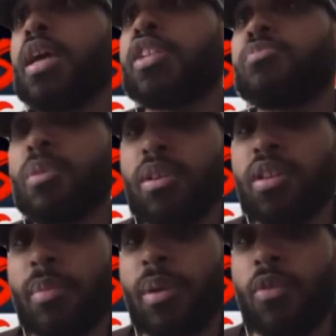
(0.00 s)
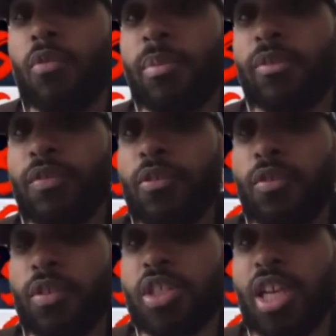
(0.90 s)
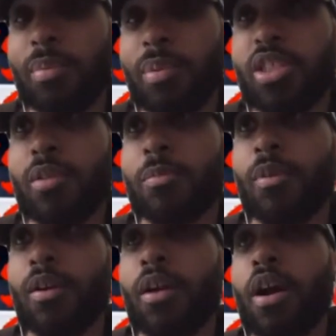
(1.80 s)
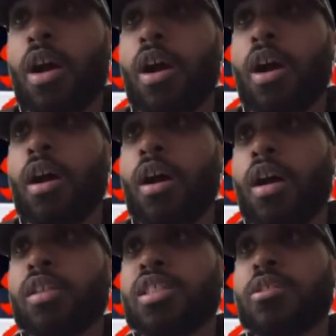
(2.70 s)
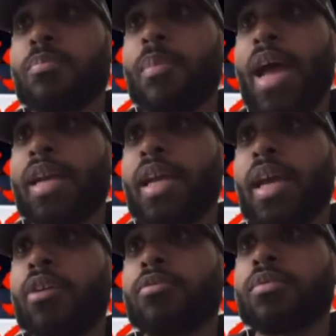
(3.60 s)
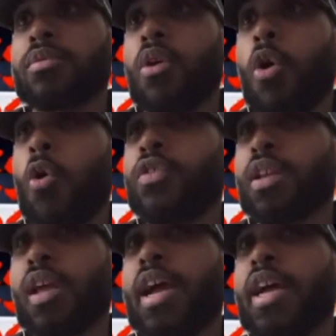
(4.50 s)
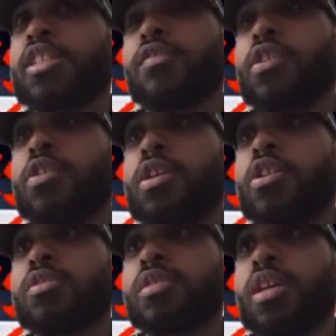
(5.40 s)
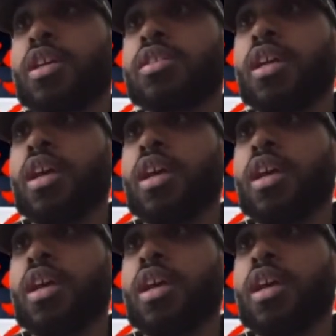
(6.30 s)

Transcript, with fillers: It's been one of the better women's feuds for the championship uh, on SmackDown over the last few years because